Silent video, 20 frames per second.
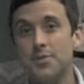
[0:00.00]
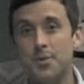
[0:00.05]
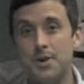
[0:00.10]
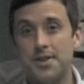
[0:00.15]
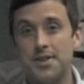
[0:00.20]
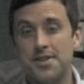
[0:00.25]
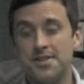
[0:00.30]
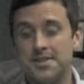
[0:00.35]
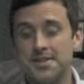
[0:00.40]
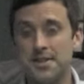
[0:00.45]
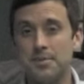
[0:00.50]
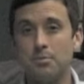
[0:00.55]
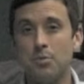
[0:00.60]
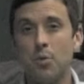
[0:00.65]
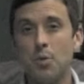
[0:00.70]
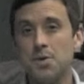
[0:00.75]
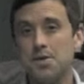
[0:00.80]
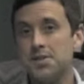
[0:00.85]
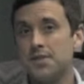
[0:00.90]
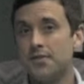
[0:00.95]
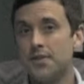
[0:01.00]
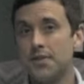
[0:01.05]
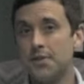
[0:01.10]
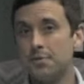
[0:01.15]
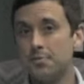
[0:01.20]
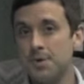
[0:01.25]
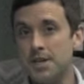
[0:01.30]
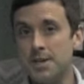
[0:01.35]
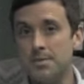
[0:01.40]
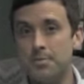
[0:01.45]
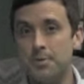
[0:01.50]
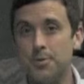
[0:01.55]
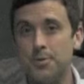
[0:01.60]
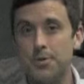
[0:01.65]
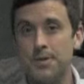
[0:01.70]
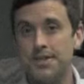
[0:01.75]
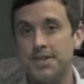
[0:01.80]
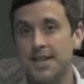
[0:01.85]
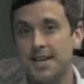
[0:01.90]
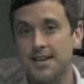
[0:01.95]
with is the importance of other
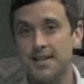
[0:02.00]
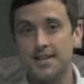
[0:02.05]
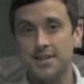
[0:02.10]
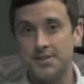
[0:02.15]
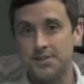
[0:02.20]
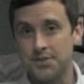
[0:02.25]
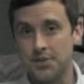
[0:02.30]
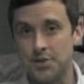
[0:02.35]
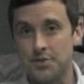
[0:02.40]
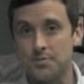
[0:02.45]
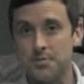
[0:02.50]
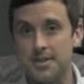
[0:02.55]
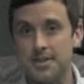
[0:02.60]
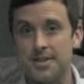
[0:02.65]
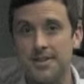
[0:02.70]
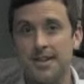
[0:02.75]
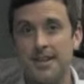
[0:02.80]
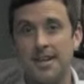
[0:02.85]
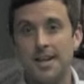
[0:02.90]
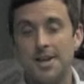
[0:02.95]
people in that discernment.